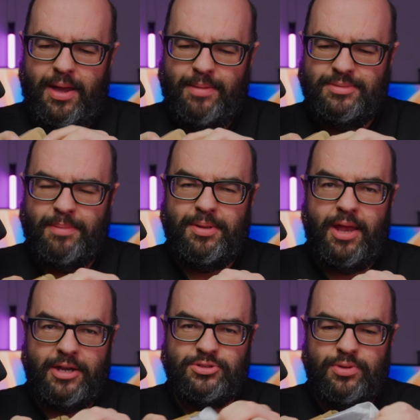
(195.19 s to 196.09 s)
something
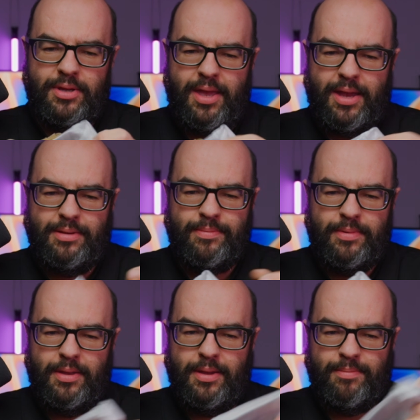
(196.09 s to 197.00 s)
extra that
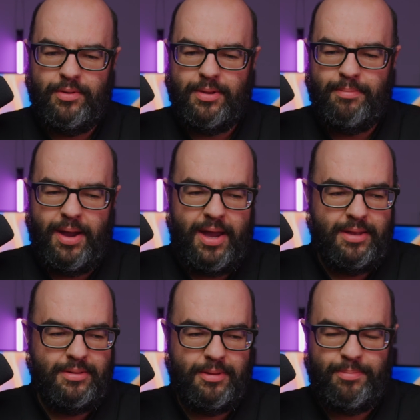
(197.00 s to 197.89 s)
you can buy,
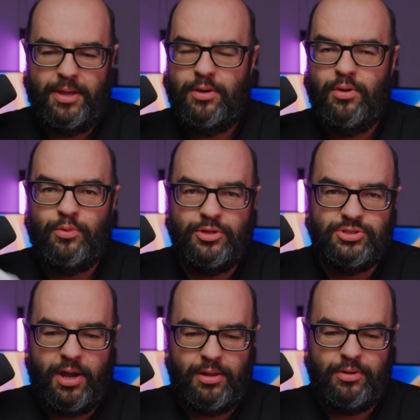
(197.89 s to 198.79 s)
depending on which
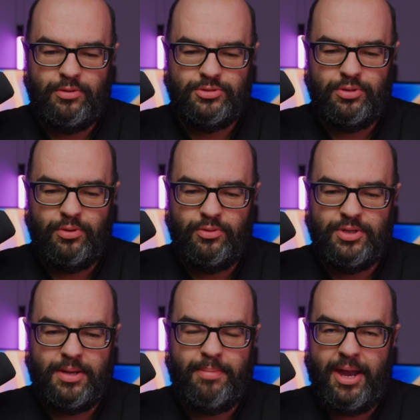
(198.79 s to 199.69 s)
color you choose. You
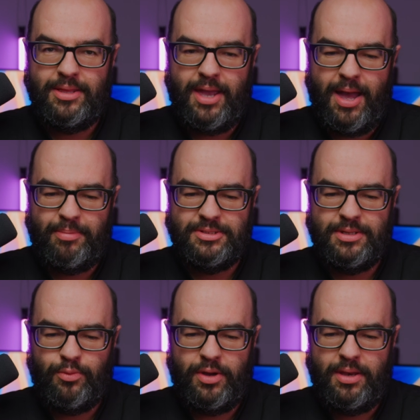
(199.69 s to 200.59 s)
can buy the
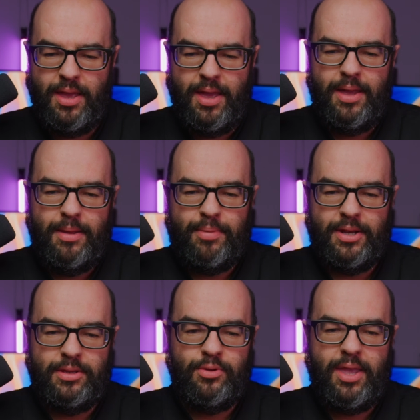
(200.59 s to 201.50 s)
opposite one,
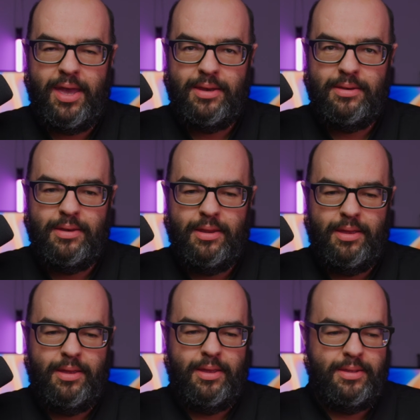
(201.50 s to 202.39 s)
but you can
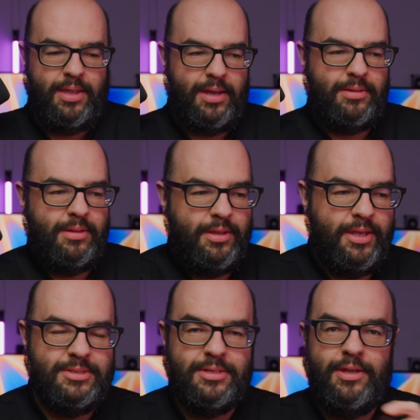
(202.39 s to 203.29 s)
get
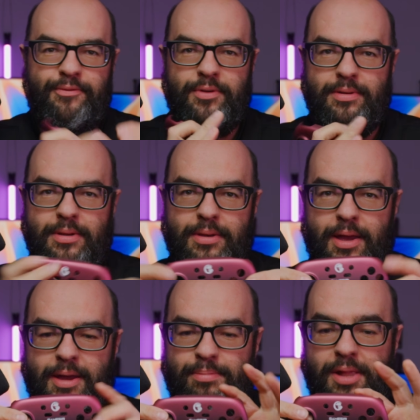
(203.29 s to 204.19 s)
these different
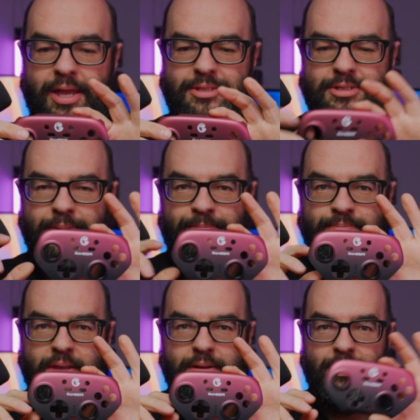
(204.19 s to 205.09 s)
plates.
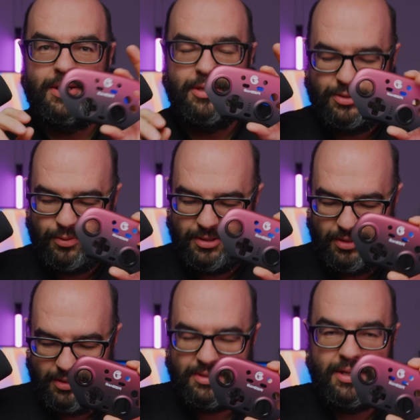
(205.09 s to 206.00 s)
This one, as you
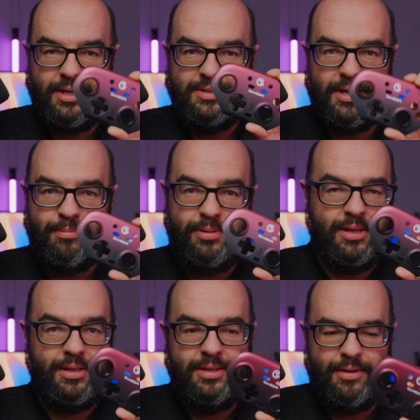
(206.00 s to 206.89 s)
can see, is a
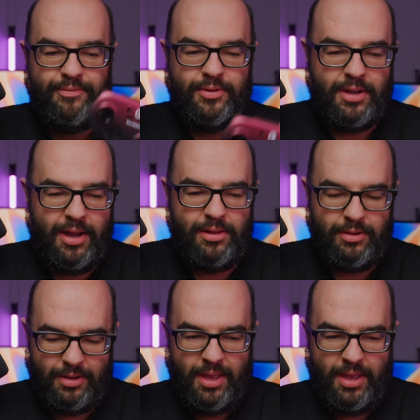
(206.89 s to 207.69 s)
completely different color,